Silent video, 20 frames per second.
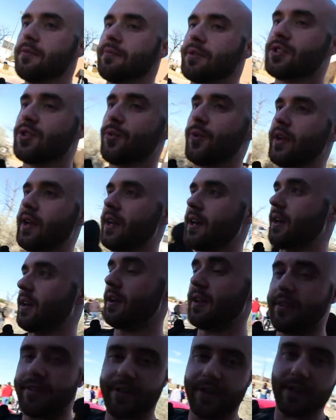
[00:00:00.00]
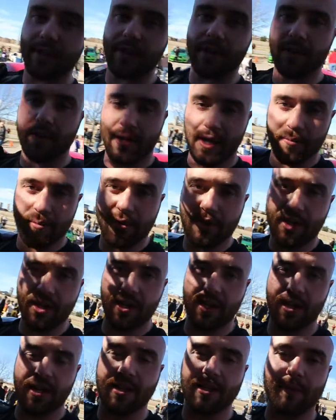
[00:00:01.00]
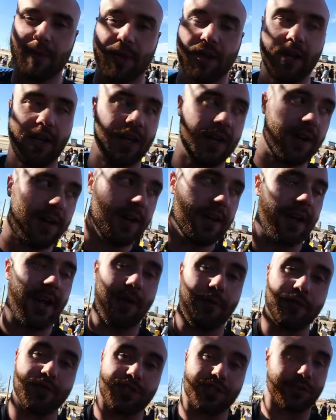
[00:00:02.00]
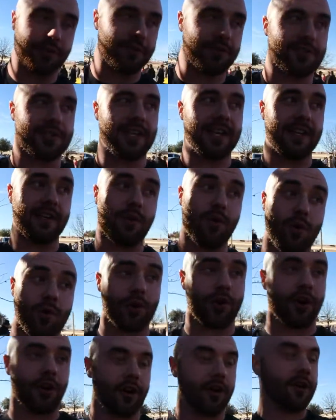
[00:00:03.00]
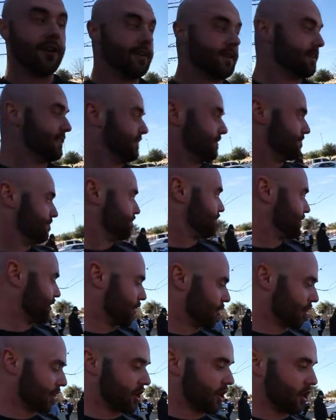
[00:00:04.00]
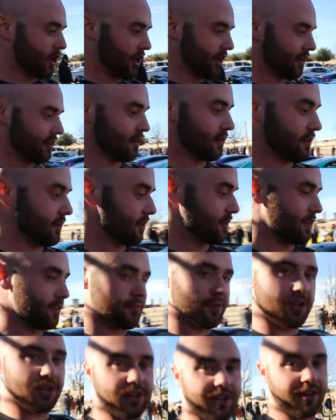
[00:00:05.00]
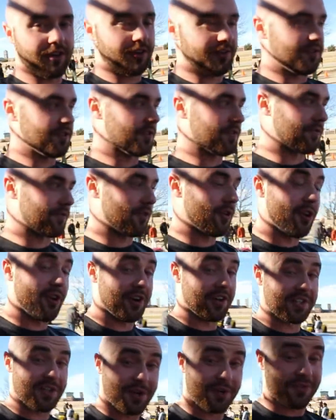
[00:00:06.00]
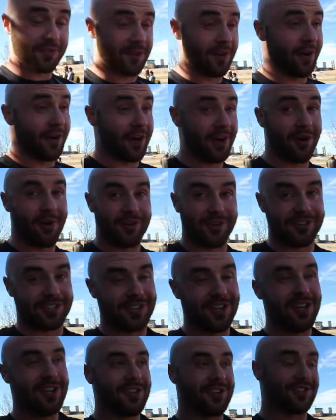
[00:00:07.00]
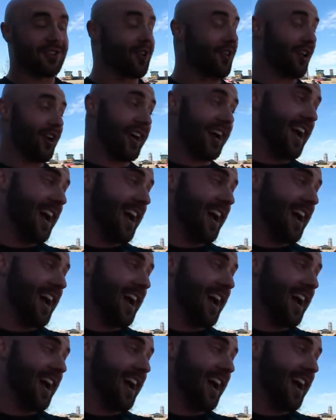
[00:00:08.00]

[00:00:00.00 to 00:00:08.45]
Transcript: between the Lamborghini and the McLaren, I would choose in order the Huracan, the McLaren and the Ferrari. So Ferrari owners, sorry,